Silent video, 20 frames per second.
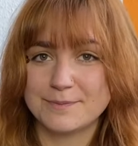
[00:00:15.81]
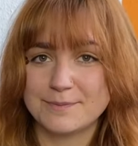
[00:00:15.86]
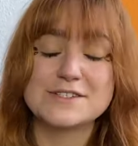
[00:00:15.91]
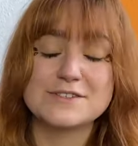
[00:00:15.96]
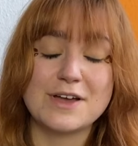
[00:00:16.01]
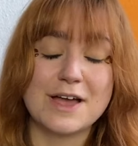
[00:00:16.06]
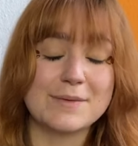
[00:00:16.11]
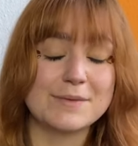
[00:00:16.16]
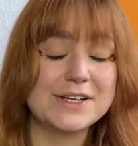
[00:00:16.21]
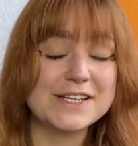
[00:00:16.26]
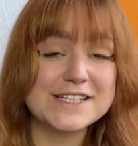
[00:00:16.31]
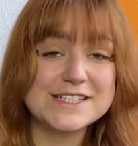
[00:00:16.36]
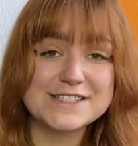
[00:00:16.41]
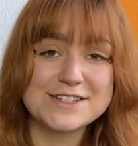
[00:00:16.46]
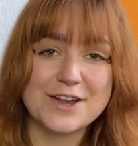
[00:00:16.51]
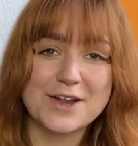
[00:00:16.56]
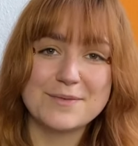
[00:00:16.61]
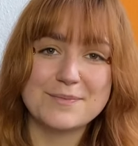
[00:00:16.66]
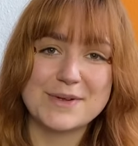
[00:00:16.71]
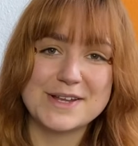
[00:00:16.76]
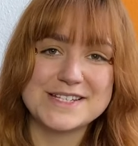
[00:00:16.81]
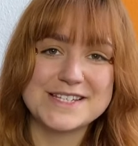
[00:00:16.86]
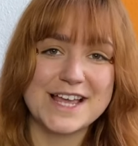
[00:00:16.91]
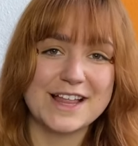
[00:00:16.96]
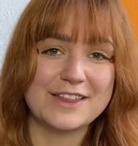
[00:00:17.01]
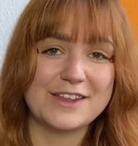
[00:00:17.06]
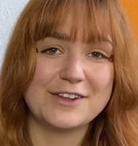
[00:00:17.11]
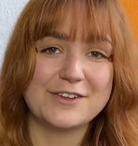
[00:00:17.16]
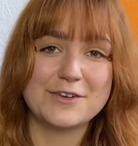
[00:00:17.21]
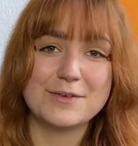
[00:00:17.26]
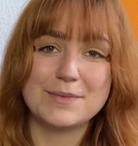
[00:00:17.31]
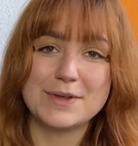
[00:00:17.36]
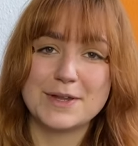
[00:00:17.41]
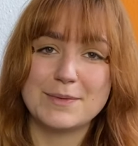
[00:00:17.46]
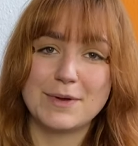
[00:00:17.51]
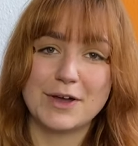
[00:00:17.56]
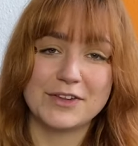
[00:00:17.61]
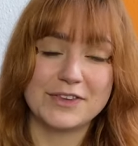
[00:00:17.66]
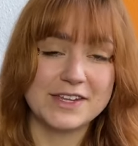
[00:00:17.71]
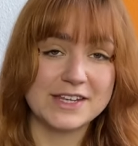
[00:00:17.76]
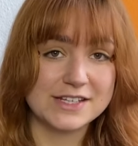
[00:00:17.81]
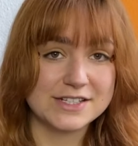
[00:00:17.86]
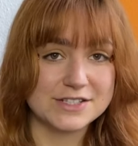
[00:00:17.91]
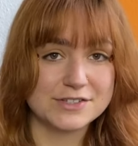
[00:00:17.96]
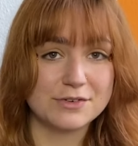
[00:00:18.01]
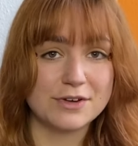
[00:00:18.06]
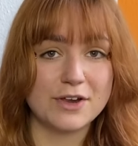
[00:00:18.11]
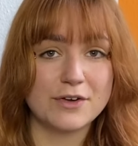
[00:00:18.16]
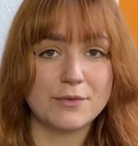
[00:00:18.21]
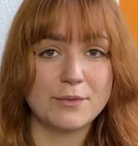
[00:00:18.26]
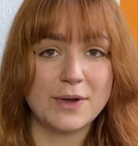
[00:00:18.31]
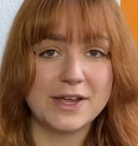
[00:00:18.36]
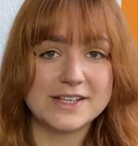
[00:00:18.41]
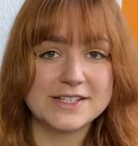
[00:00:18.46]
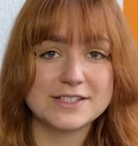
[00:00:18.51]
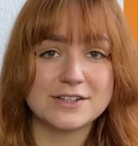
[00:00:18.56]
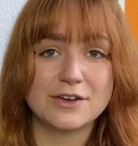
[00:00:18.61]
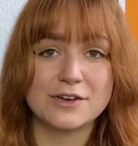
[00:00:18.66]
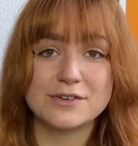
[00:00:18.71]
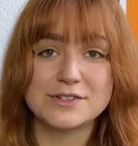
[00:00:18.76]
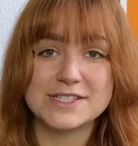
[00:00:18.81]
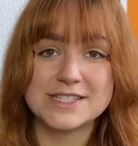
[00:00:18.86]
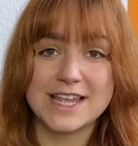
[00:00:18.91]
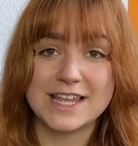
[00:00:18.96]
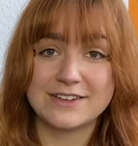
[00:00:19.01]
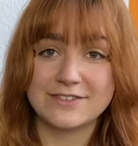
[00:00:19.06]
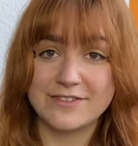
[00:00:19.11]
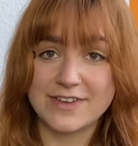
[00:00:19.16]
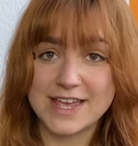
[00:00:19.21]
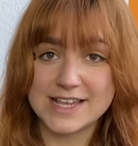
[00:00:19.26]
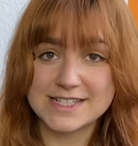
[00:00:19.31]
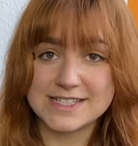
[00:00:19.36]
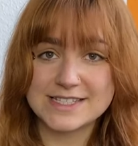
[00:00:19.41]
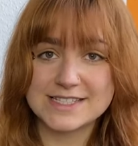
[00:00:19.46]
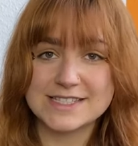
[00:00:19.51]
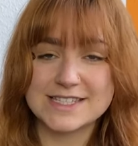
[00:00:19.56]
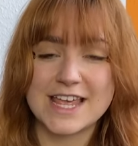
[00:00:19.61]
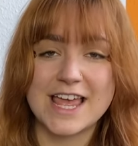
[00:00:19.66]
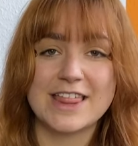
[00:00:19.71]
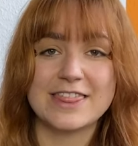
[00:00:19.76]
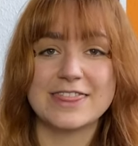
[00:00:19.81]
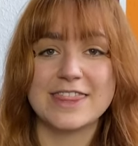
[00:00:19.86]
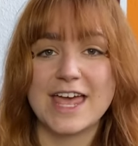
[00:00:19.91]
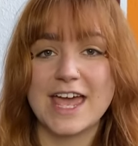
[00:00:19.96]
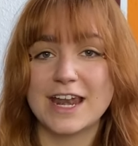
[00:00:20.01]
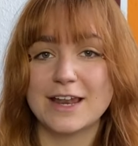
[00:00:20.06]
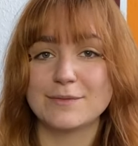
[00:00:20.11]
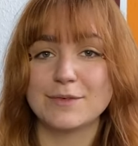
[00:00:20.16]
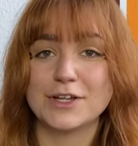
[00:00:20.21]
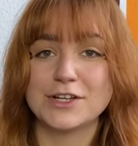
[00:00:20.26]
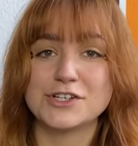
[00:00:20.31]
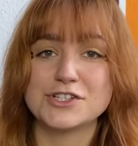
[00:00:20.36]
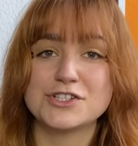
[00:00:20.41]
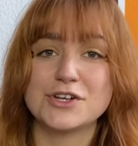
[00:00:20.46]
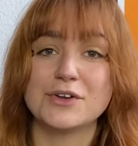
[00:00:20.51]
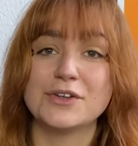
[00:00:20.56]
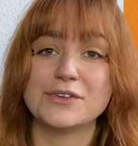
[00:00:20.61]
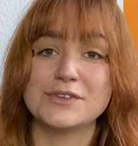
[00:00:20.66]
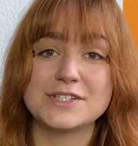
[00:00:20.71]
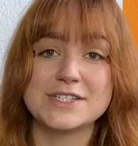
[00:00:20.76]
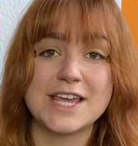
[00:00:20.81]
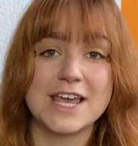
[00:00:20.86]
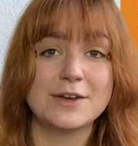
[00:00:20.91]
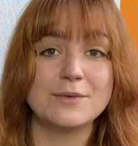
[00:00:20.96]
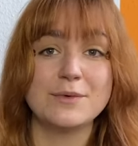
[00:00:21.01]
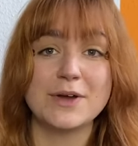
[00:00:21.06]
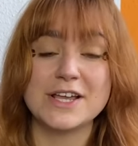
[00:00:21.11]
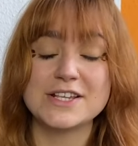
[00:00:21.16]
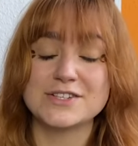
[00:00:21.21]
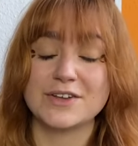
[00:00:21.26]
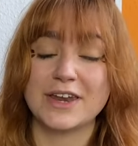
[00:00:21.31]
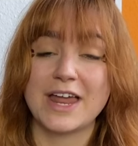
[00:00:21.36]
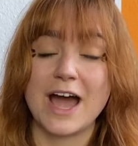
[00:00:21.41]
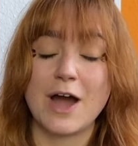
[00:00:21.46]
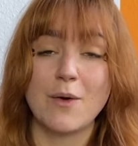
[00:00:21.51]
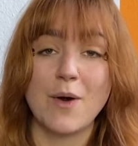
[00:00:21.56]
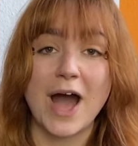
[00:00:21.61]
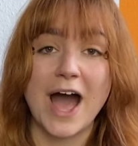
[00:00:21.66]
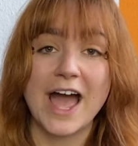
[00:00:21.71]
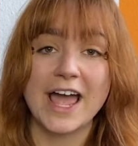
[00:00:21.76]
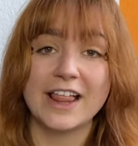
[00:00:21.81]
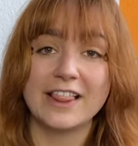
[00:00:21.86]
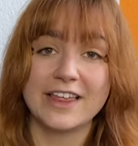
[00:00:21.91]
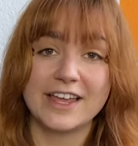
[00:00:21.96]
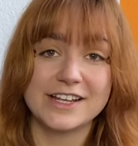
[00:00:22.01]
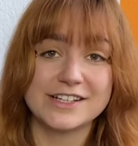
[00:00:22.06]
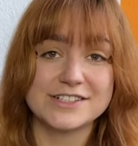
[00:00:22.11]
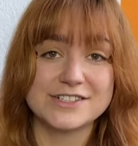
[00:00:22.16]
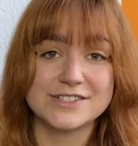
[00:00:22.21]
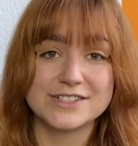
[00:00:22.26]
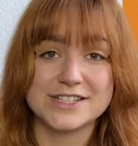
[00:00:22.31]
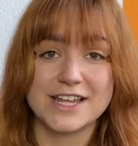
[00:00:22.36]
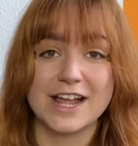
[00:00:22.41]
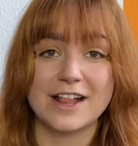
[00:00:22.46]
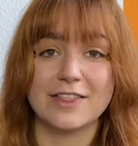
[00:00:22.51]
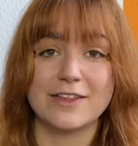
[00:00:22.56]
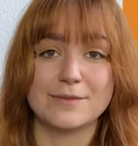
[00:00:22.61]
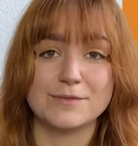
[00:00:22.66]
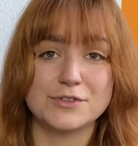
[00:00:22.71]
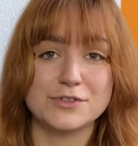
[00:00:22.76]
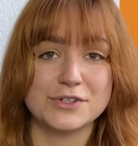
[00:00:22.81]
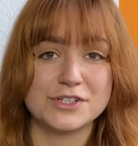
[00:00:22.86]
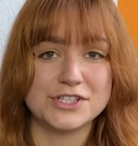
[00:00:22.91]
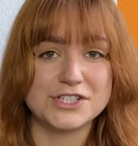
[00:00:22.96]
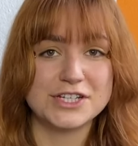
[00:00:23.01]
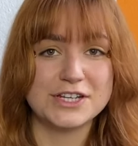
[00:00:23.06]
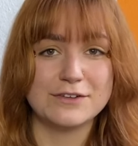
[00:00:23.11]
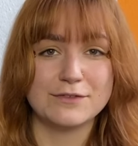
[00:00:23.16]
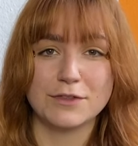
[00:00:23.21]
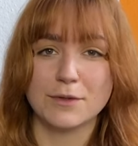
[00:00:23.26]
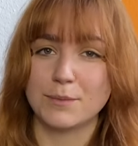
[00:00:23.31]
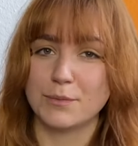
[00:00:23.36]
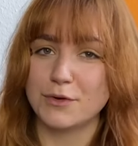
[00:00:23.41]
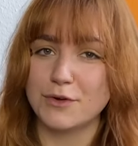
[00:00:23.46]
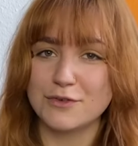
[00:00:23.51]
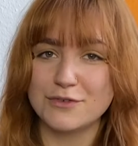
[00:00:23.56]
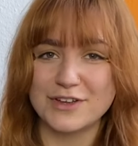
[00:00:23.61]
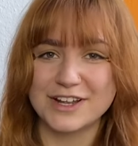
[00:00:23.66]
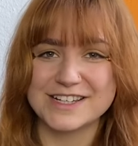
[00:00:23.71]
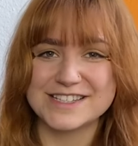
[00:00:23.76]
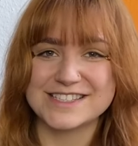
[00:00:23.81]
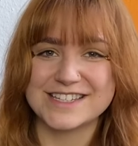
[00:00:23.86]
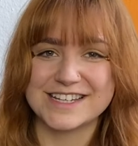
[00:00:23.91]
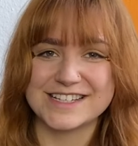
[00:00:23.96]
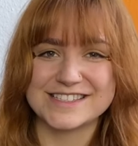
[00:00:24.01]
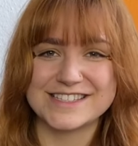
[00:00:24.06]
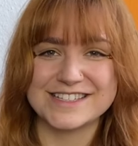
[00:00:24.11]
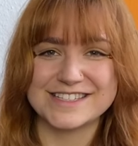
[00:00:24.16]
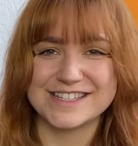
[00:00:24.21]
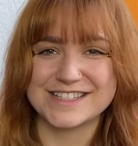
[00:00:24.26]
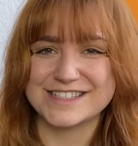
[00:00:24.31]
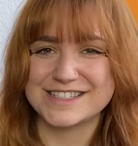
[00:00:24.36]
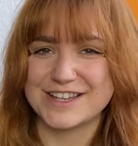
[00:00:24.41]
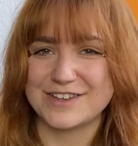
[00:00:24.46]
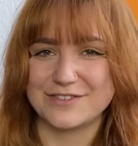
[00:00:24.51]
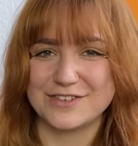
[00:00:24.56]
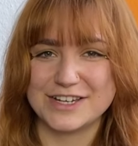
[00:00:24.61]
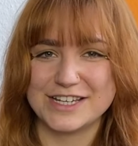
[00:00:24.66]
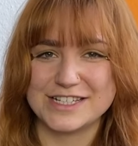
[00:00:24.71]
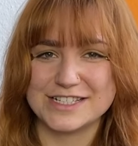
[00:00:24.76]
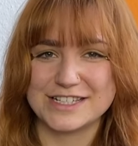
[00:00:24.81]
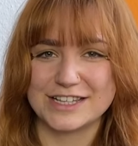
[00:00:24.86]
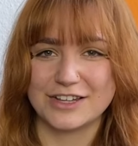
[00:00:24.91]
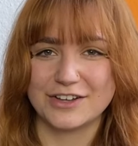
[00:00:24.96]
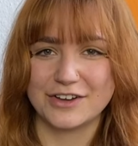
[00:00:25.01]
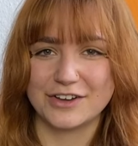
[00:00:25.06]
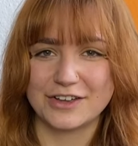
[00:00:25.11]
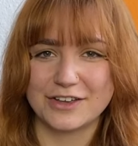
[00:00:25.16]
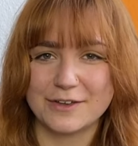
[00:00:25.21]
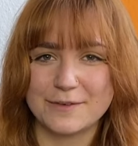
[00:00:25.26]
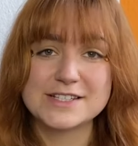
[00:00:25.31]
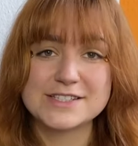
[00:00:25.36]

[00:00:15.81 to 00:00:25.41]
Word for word: So I'm gonna start by telling you a bit about the history of waistcoats and vests, and then I'm gonna show you 10 ways on how I like to style them to achieve the perfect 60s and 70s look.